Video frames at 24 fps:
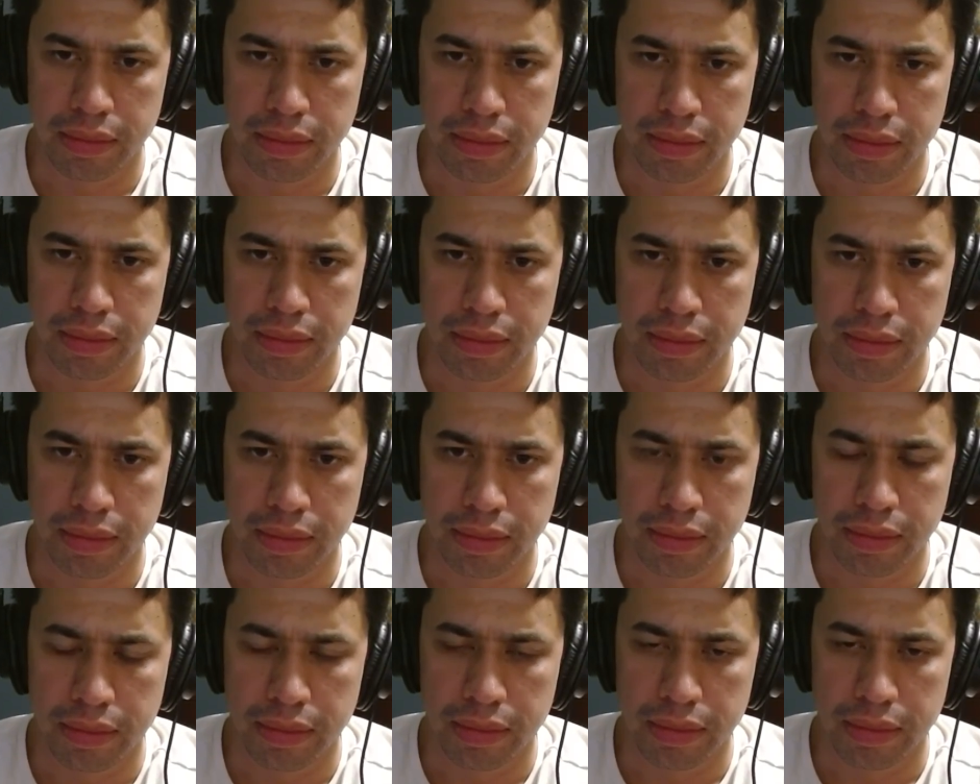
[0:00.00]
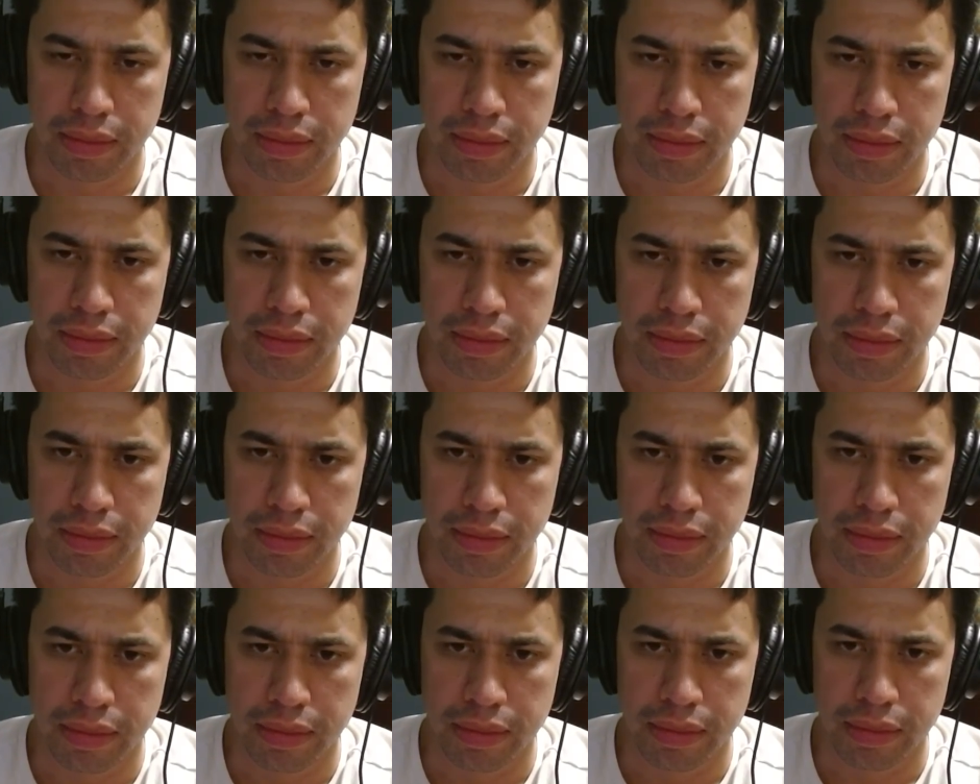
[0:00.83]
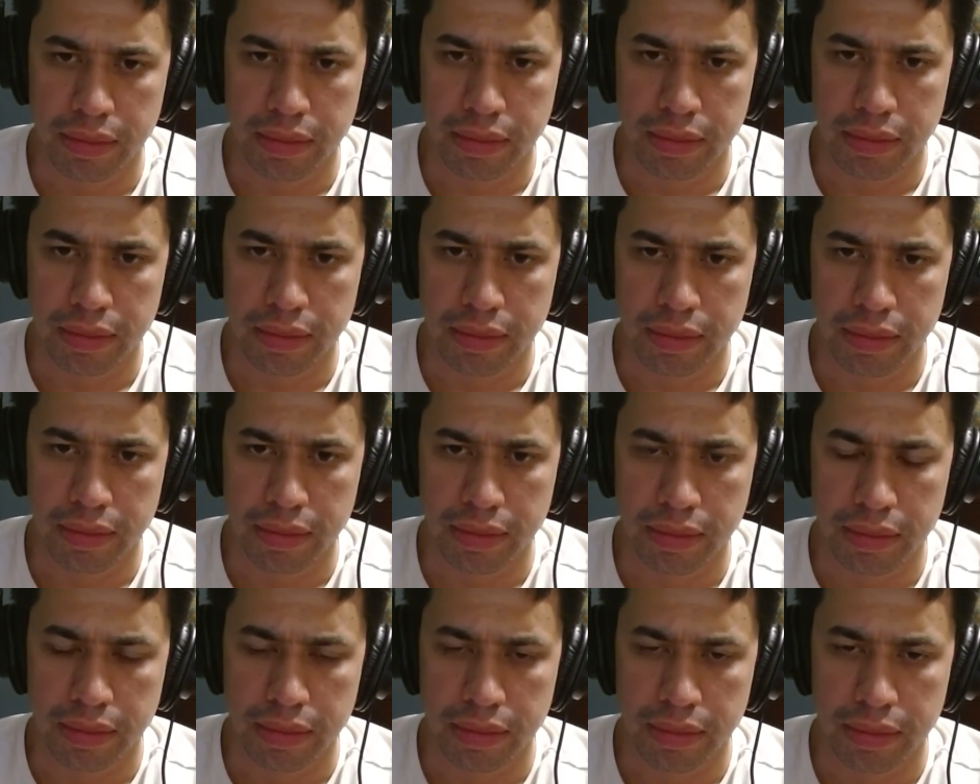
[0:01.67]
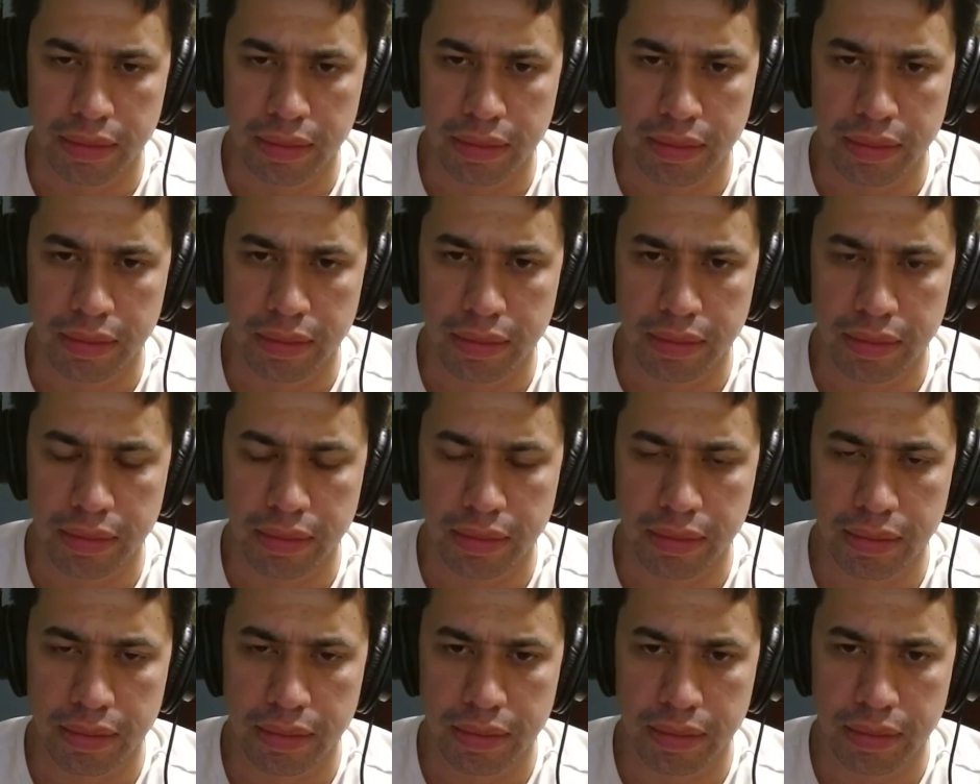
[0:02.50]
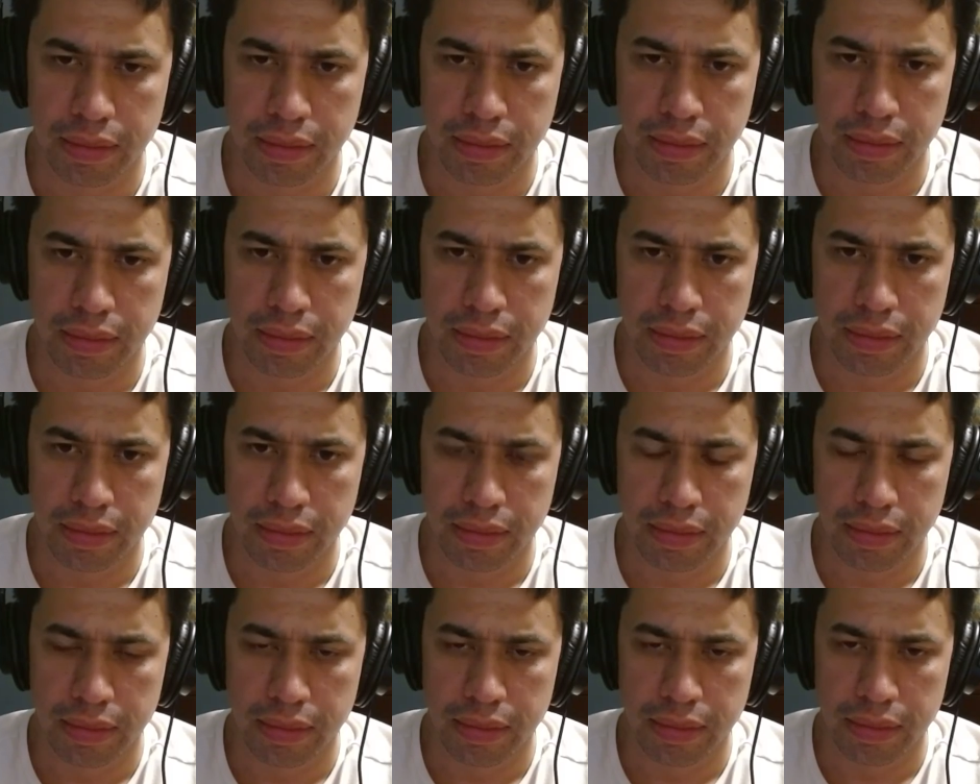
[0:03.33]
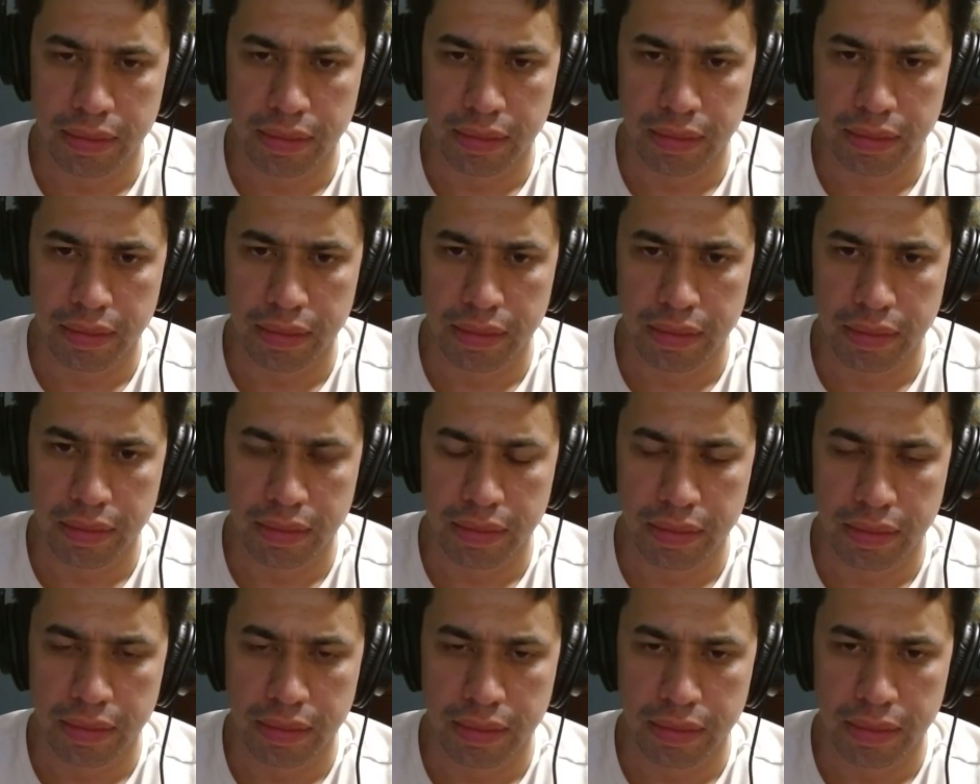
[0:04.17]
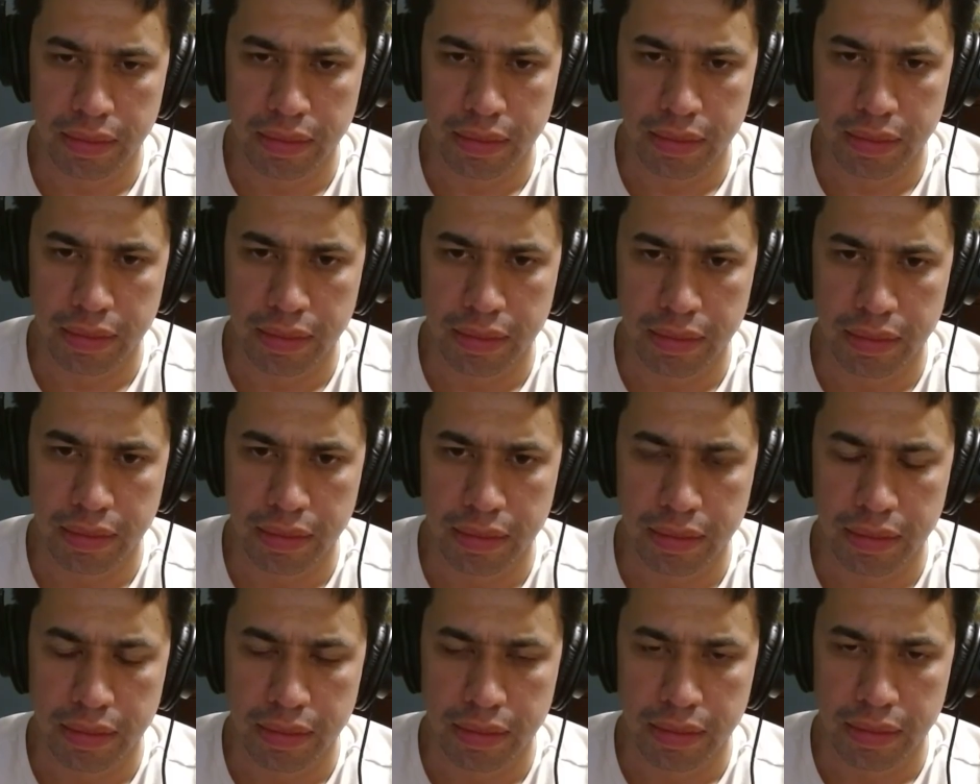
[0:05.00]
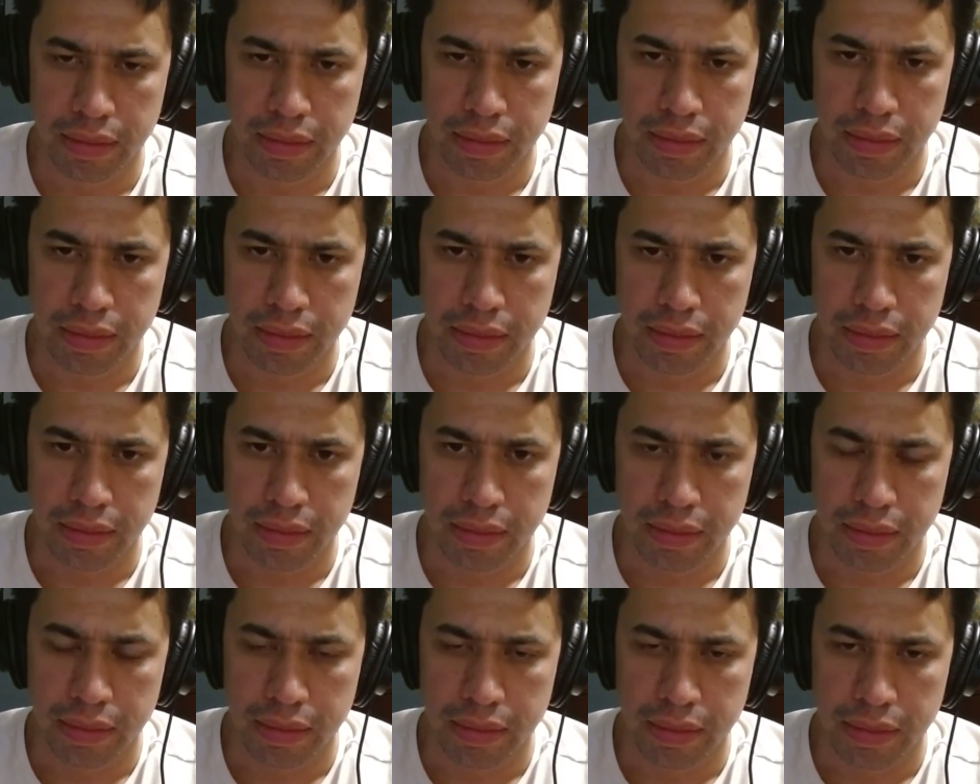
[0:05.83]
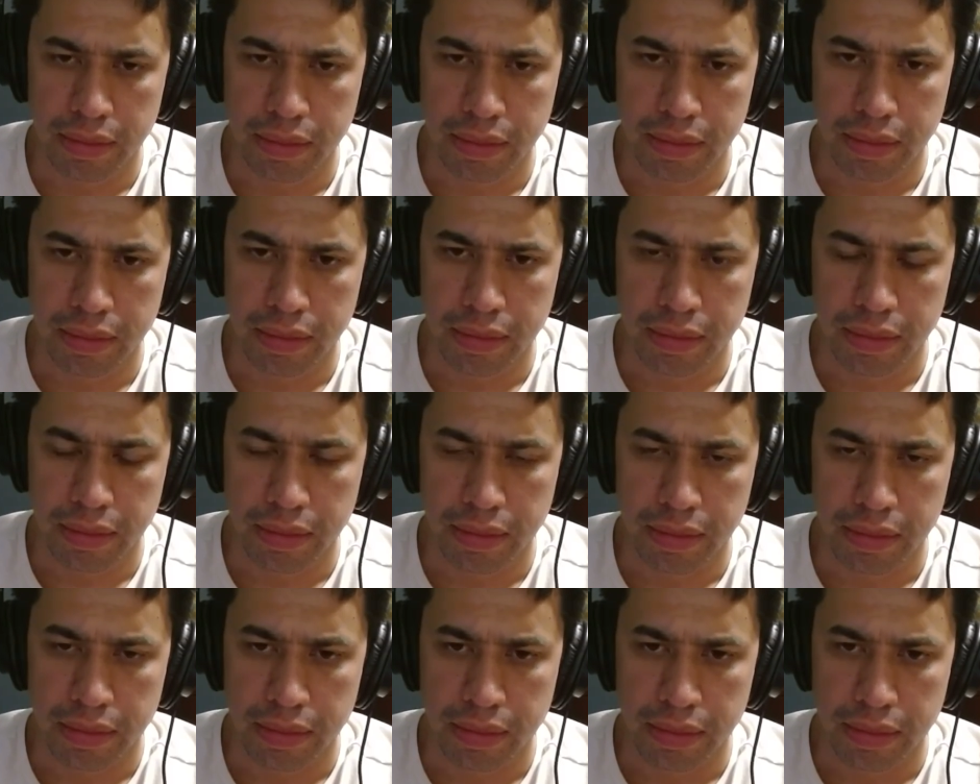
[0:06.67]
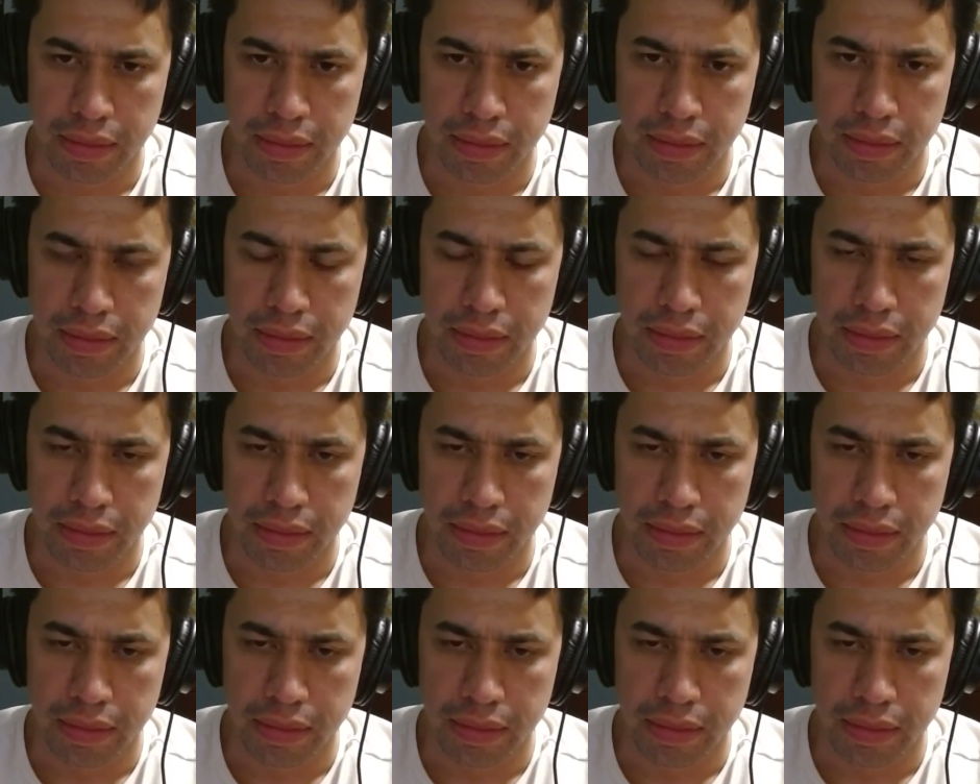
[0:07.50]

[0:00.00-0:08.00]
[no speech]